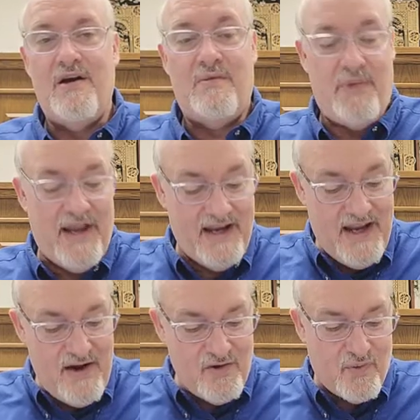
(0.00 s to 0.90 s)
But he
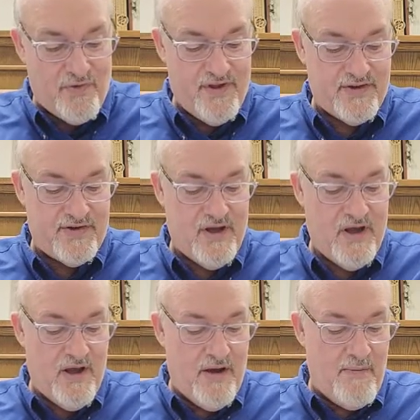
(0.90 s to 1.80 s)
deals with this
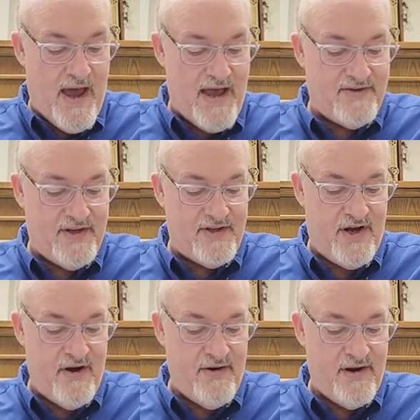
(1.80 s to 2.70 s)
passage
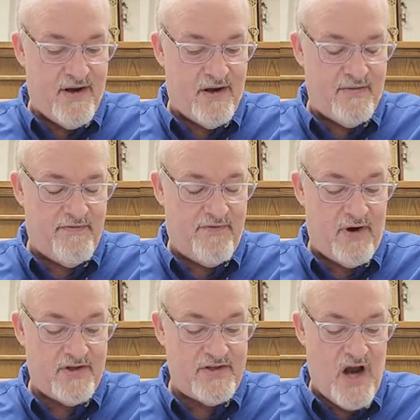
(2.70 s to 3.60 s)
here in
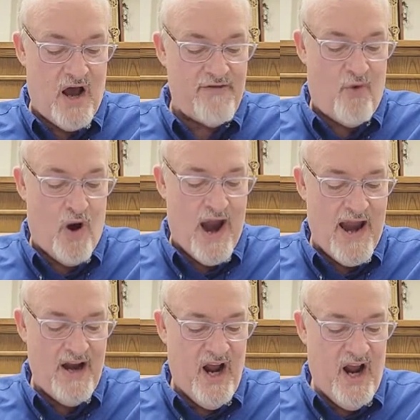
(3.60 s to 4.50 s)
1 John
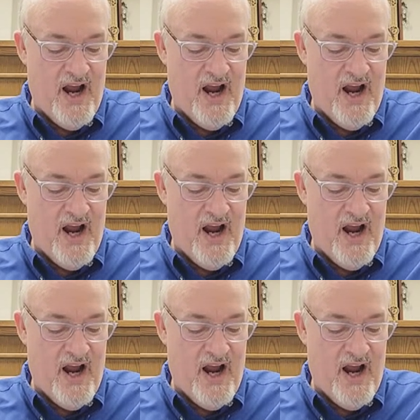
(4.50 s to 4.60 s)
4:8.